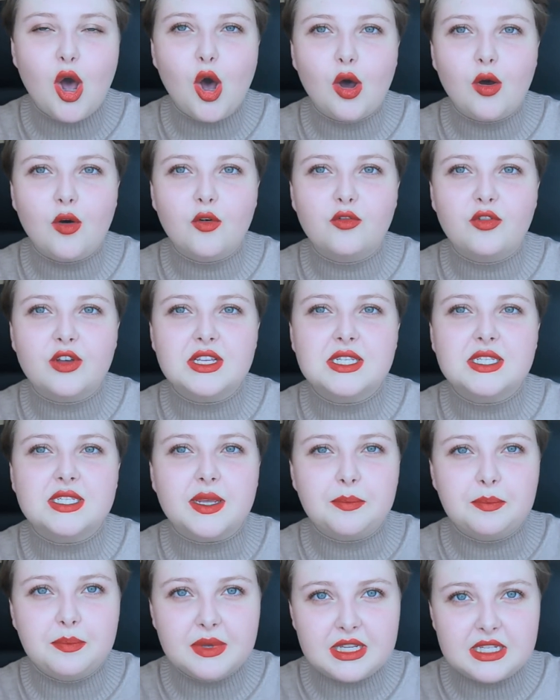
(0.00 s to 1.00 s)
of
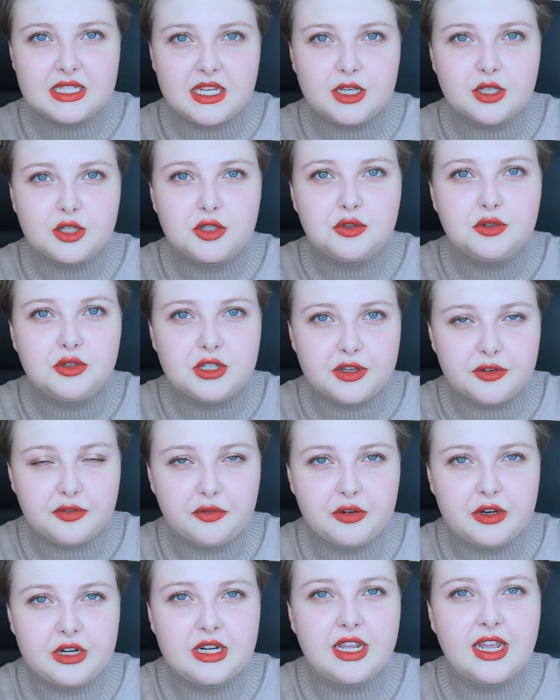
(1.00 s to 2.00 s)
submitting to
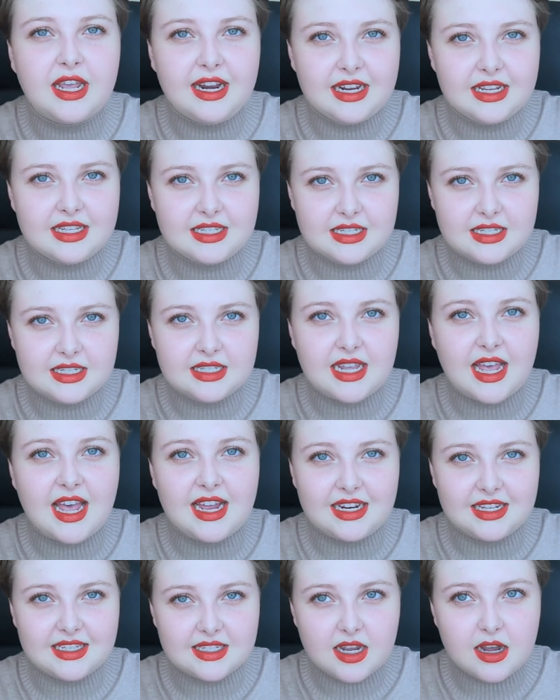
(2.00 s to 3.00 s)
different editors
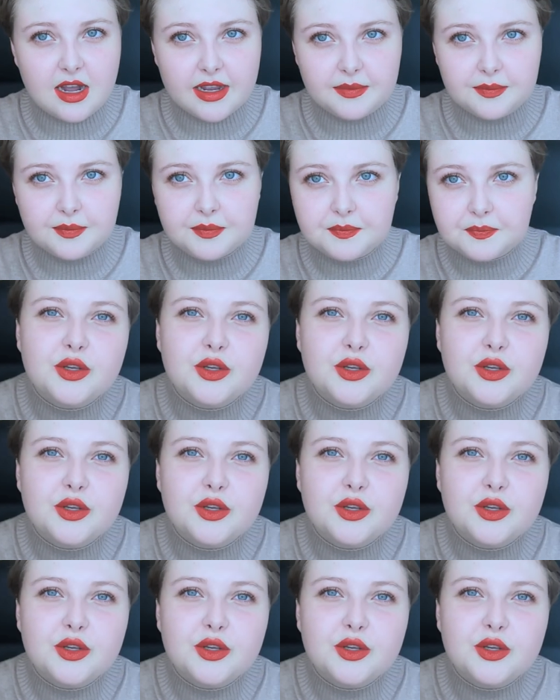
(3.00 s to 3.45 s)
at a time.